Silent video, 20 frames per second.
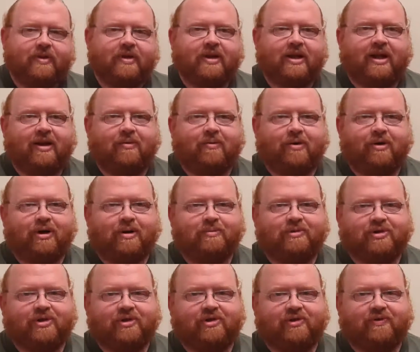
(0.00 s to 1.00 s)
and welcome
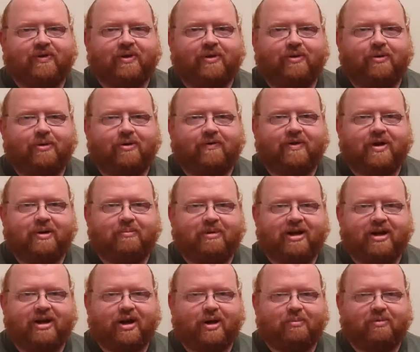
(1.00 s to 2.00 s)
to those of you who have not
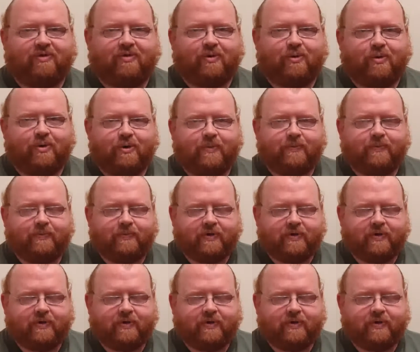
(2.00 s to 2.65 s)
been here before.